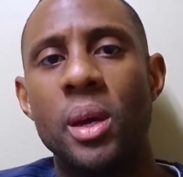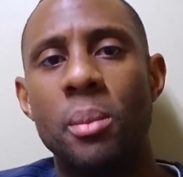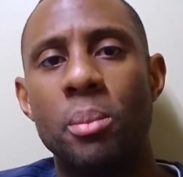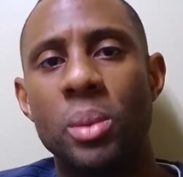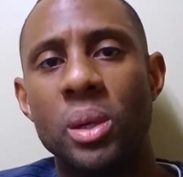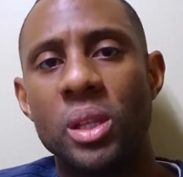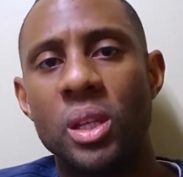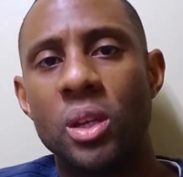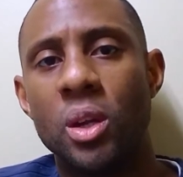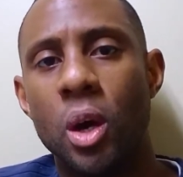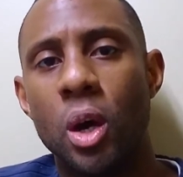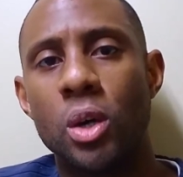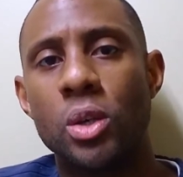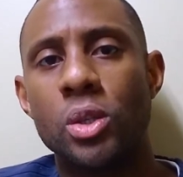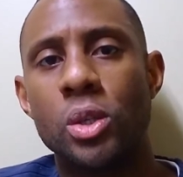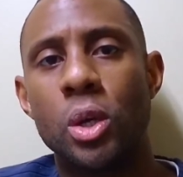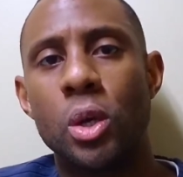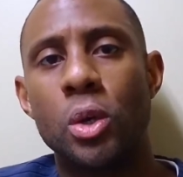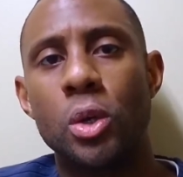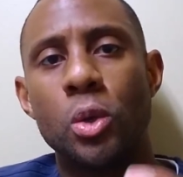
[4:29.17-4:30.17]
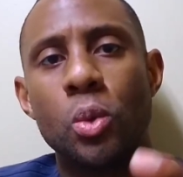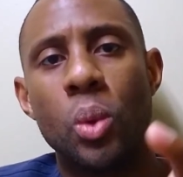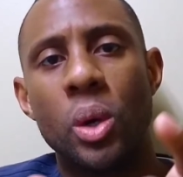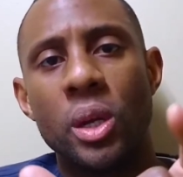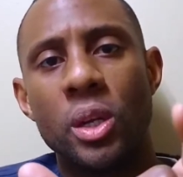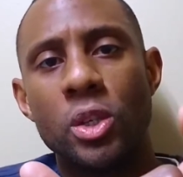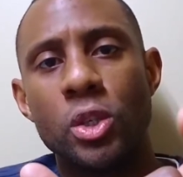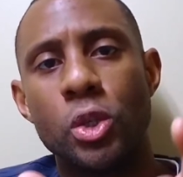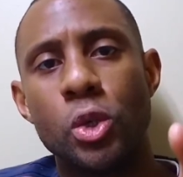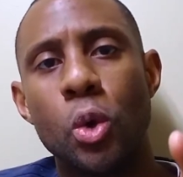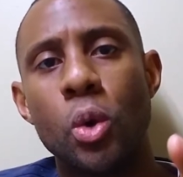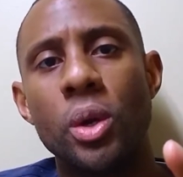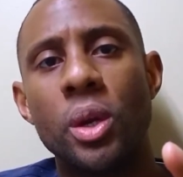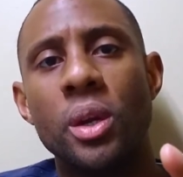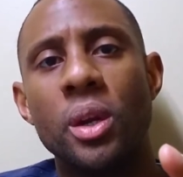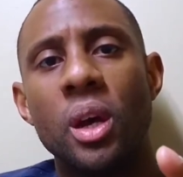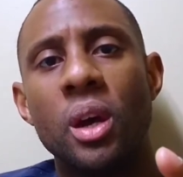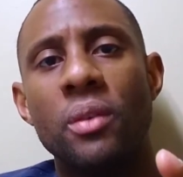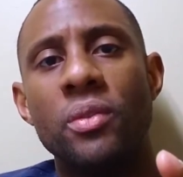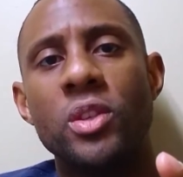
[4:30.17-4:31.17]
but then also you want it short
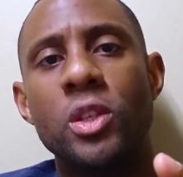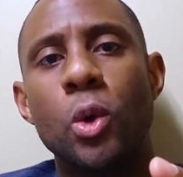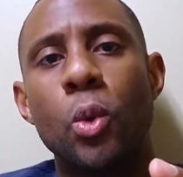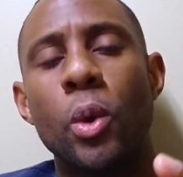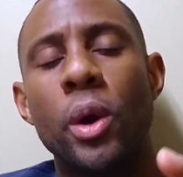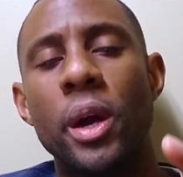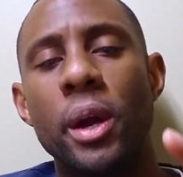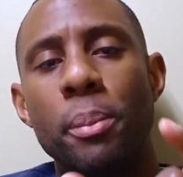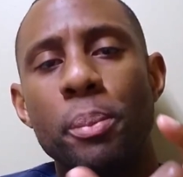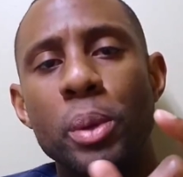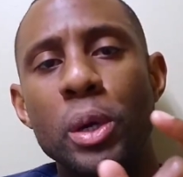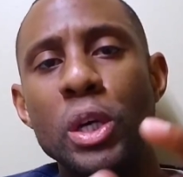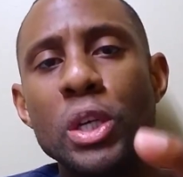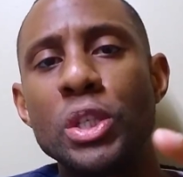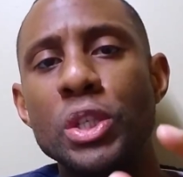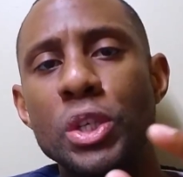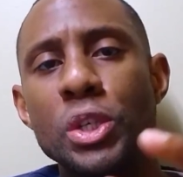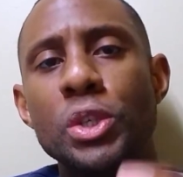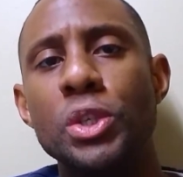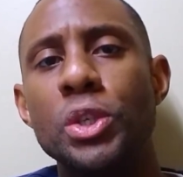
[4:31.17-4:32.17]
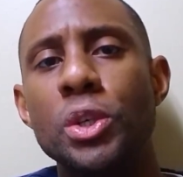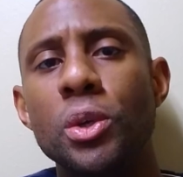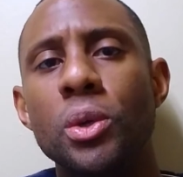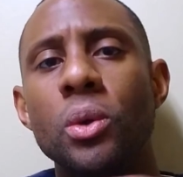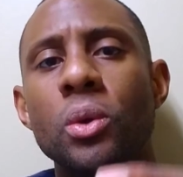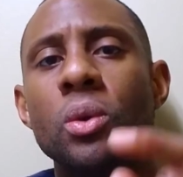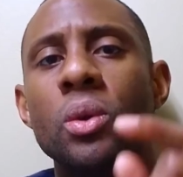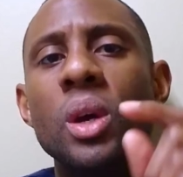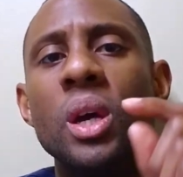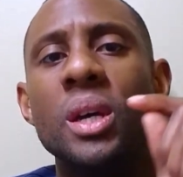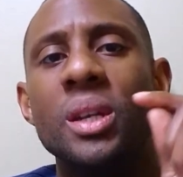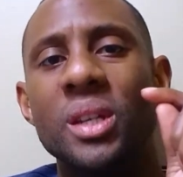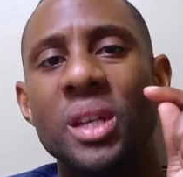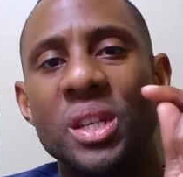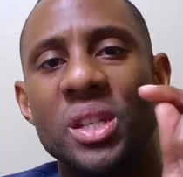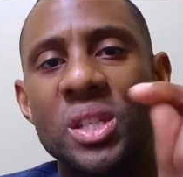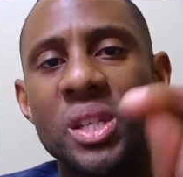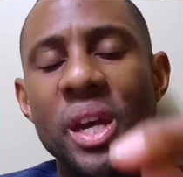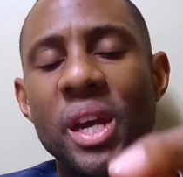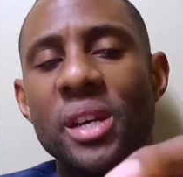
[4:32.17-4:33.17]
enough to where it pushes you to
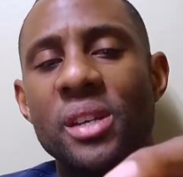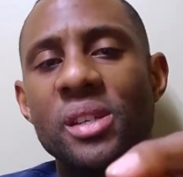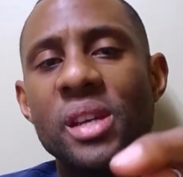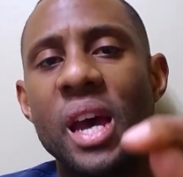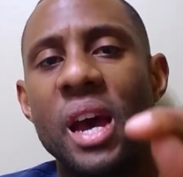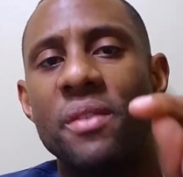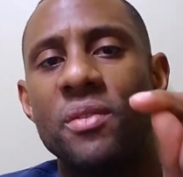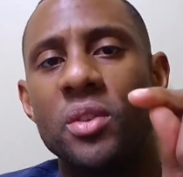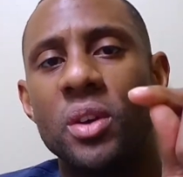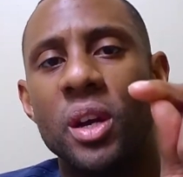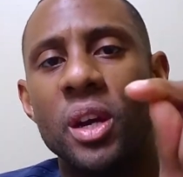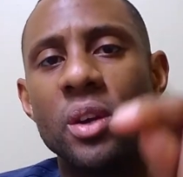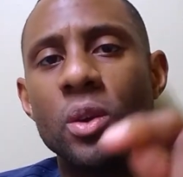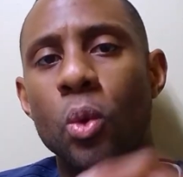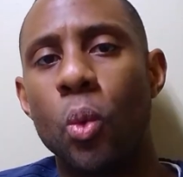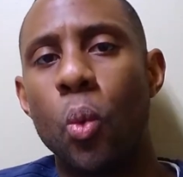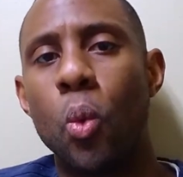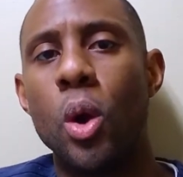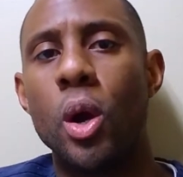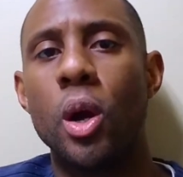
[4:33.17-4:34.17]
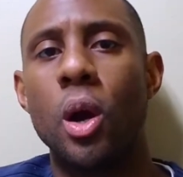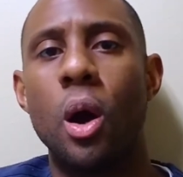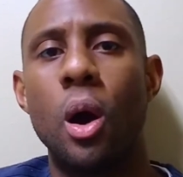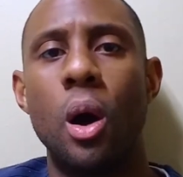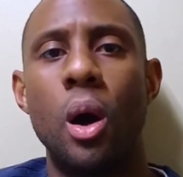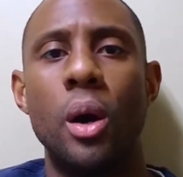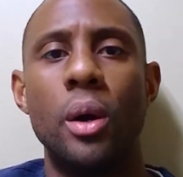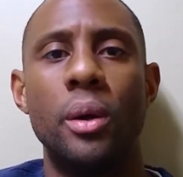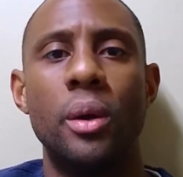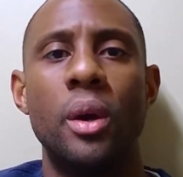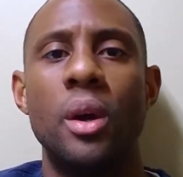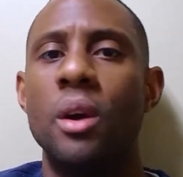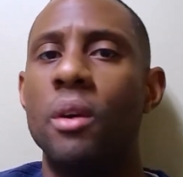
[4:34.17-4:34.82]
chase after it and work hard